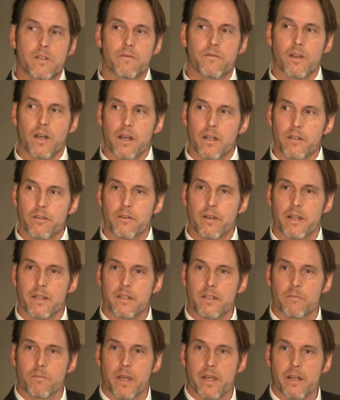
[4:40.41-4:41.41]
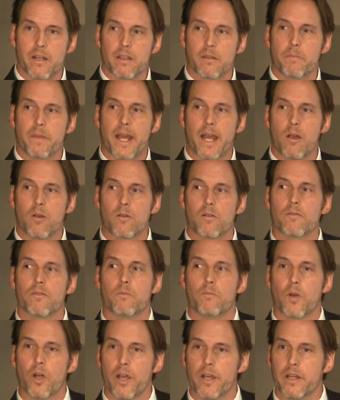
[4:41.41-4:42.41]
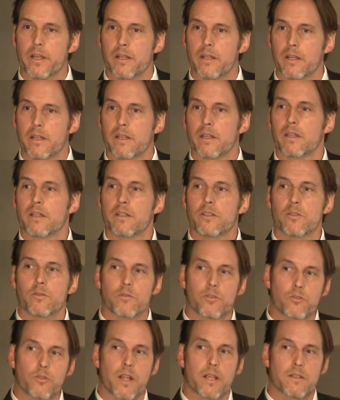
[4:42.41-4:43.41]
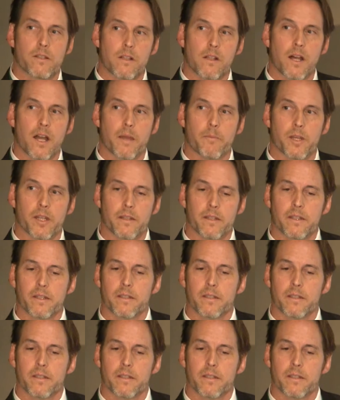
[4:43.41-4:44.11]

have underestimated the power of the market to address climate.